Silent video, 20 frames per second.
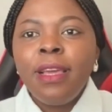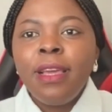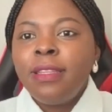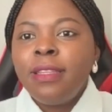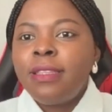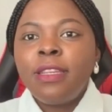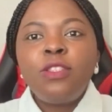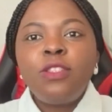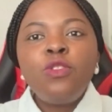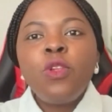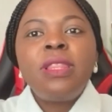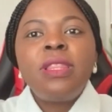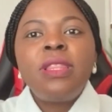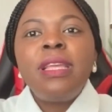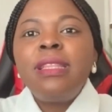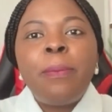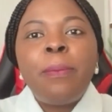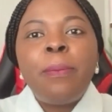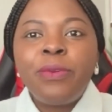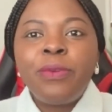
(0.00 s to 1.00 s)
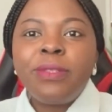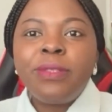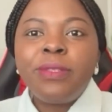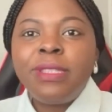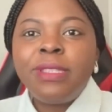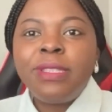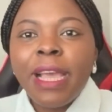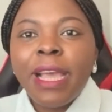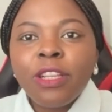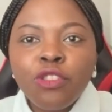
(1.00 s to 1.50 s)
There's nothing that
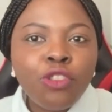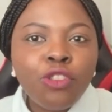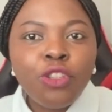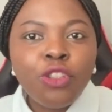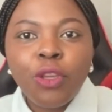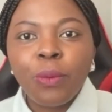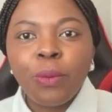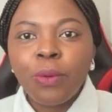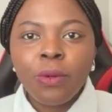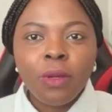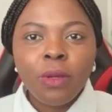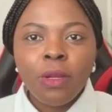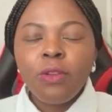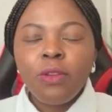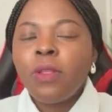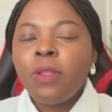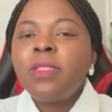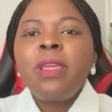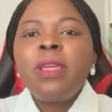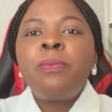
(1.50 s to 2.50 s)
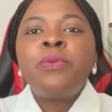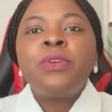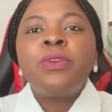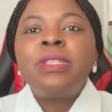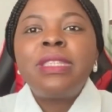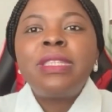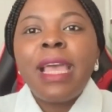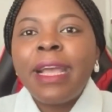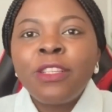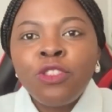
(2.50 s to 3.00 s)
protects you. Nothing
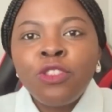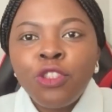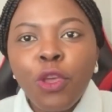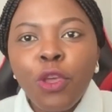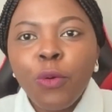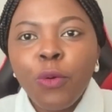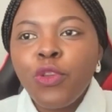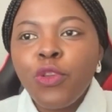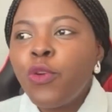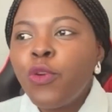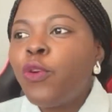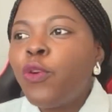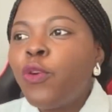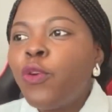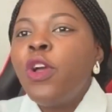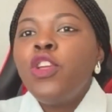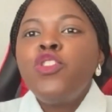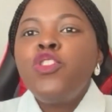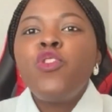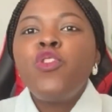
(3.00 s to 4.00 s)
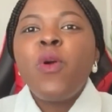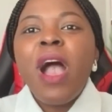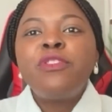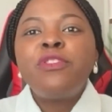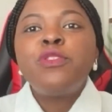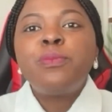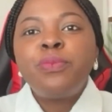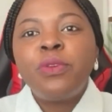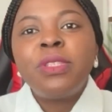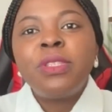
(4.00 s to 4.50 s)
protects you. You have
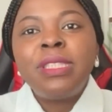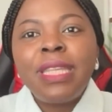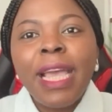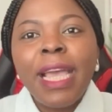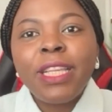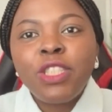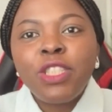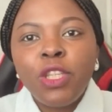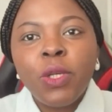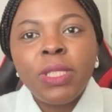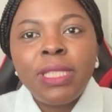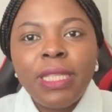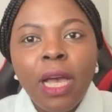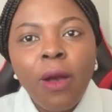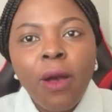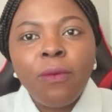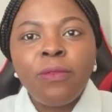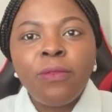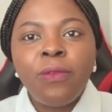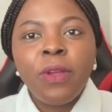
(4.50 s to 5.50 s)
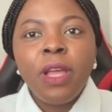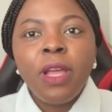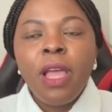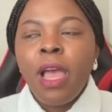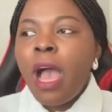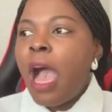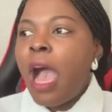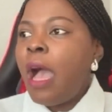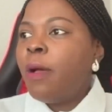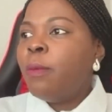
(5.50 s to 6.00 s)
to protect yourself.
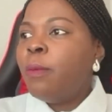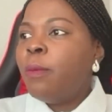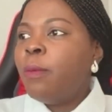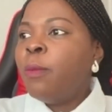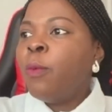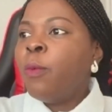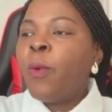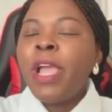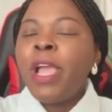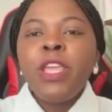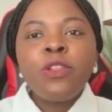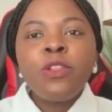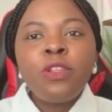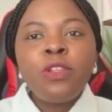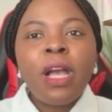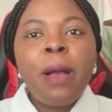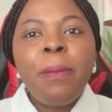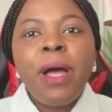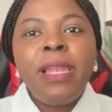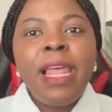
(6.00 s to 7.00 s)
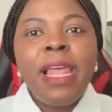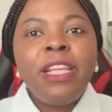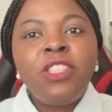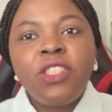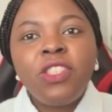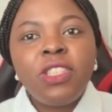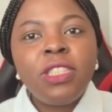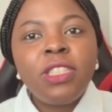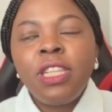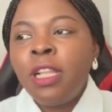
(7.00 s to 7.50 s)
When you talk about
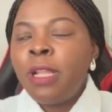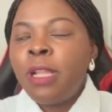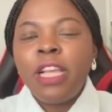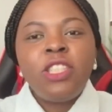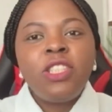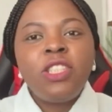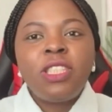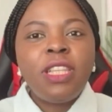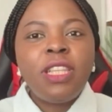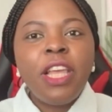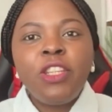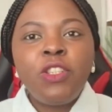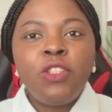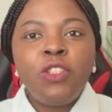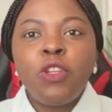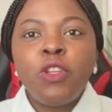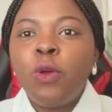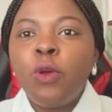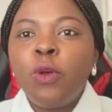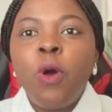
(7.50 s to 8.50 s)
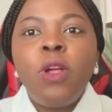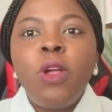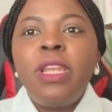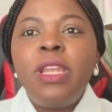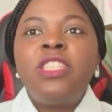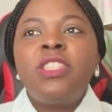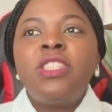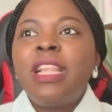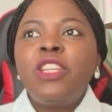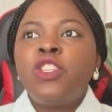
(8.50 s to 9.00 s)
legislation also, or
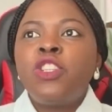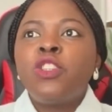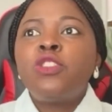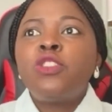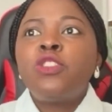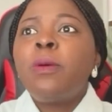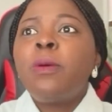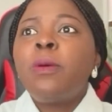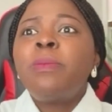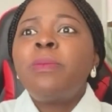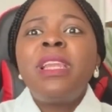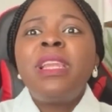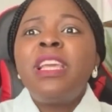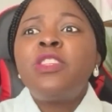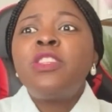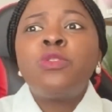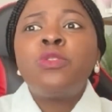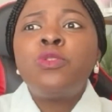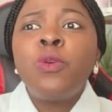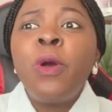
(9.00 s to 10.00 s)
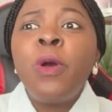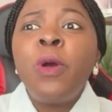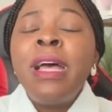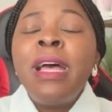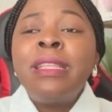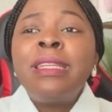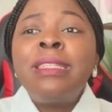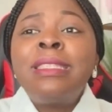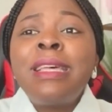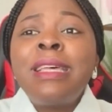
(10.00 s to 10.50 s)
legislation, something needs to do.
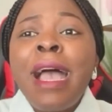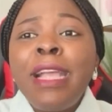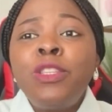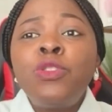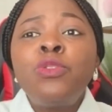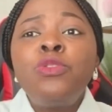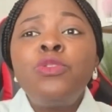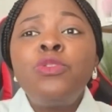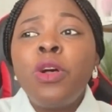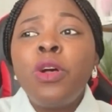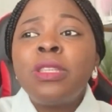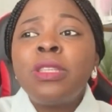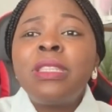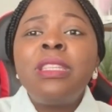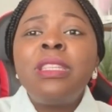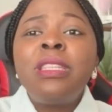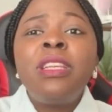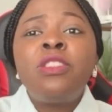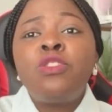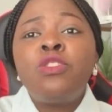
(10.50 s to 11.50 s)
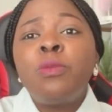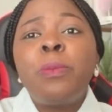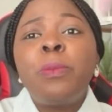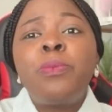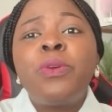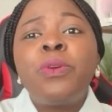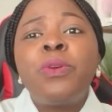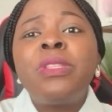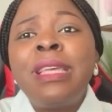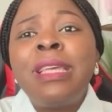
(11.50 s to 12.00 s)
The title nurse needs to be
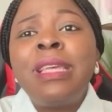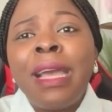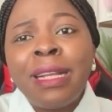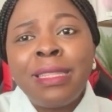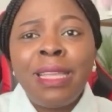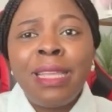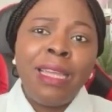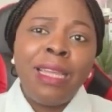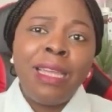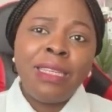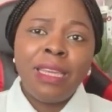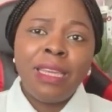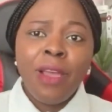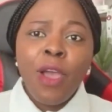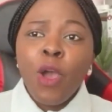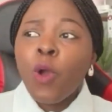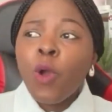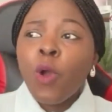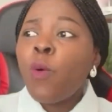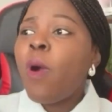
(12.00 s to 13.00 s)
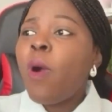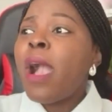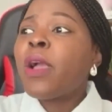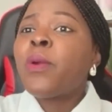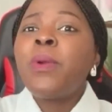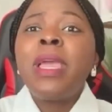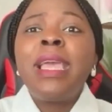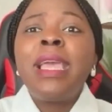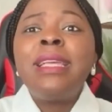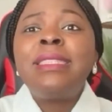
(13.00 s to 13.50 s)
protected.
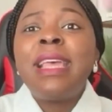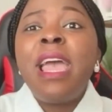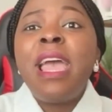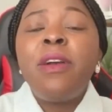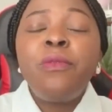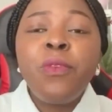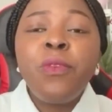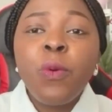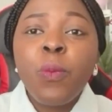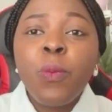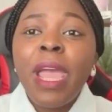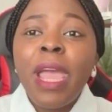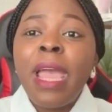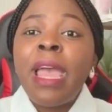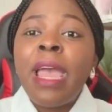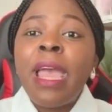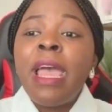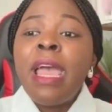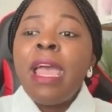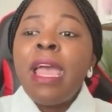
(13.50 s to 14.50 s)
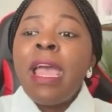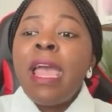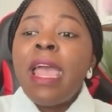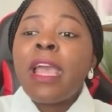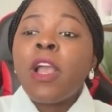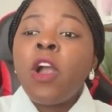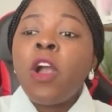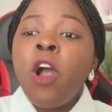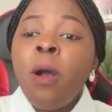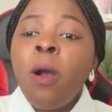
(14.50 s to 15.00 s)
Quackery is everywhere.
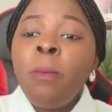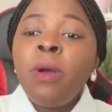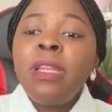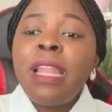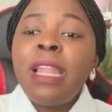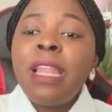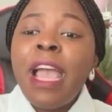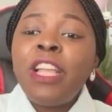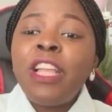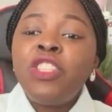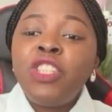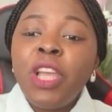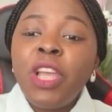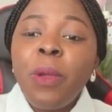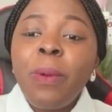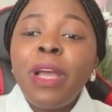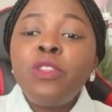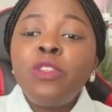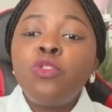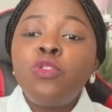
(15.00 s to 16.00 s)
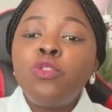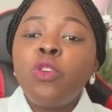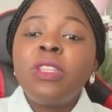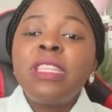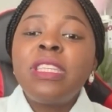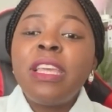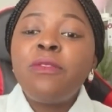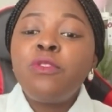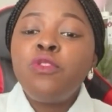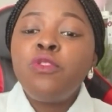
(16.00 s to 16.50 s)
A common Nigerian do not
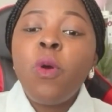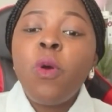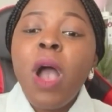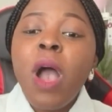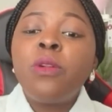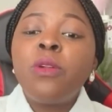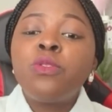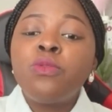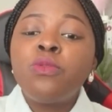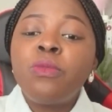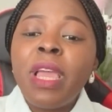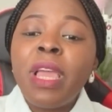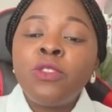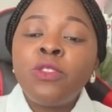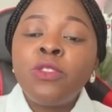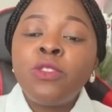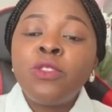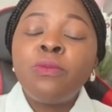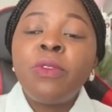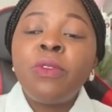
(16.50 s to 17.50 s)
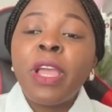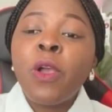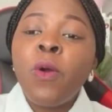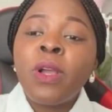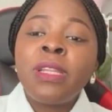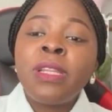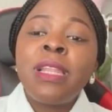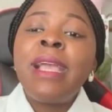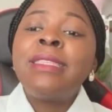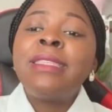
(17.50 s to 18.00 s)
even know how to
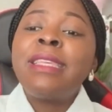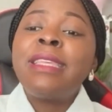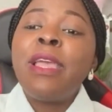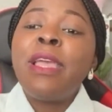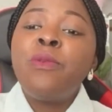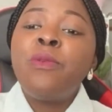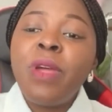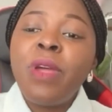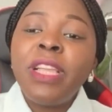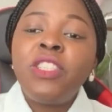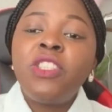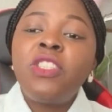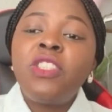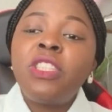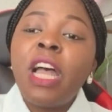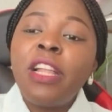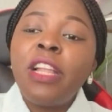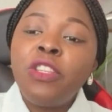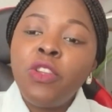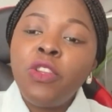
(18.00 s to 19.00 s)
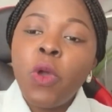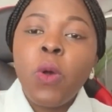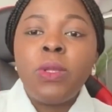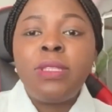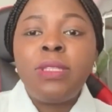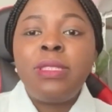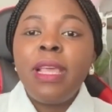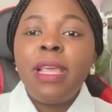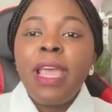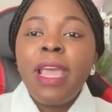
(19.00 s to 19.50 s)
recognize a registered
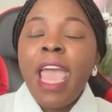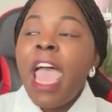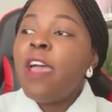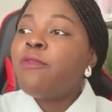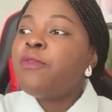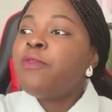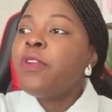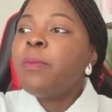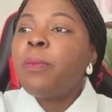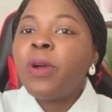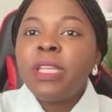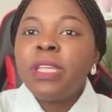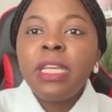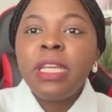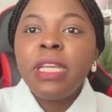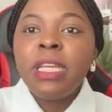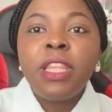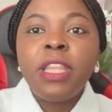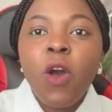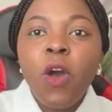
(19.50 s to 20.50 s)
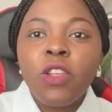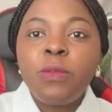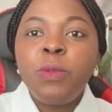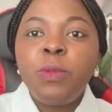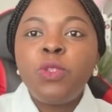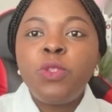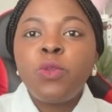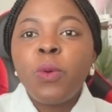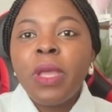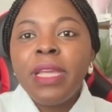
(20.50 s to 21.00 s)
nurse. Everybody in the
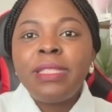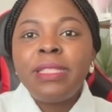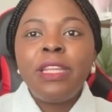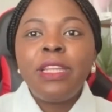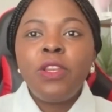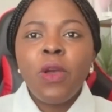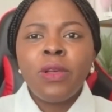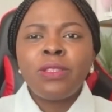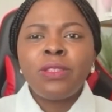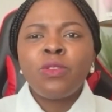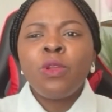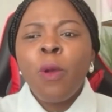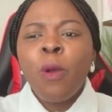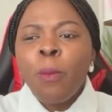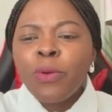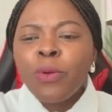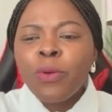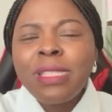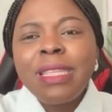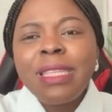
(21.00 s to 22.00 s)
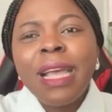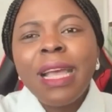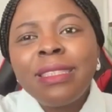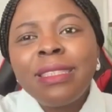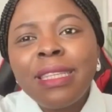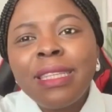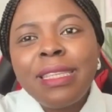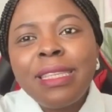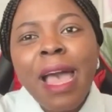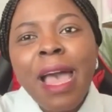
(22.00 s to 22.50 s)
hospital is a nurse. Protect
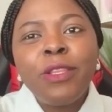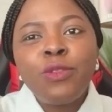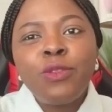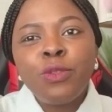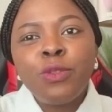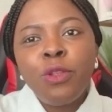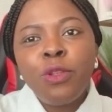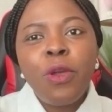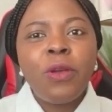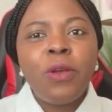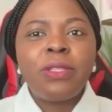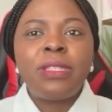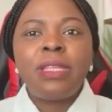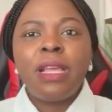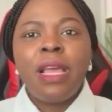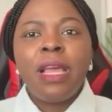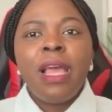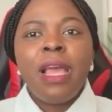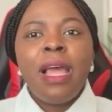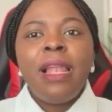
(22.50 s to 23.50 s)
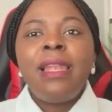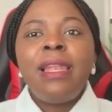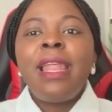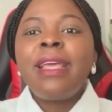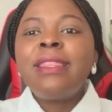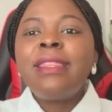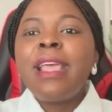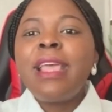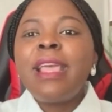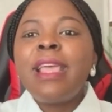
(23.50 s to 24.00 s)
the title nurse.
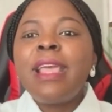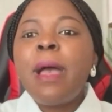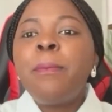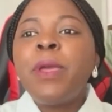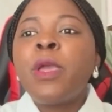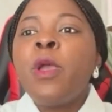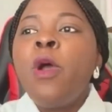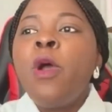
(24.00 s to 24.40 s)
Let there be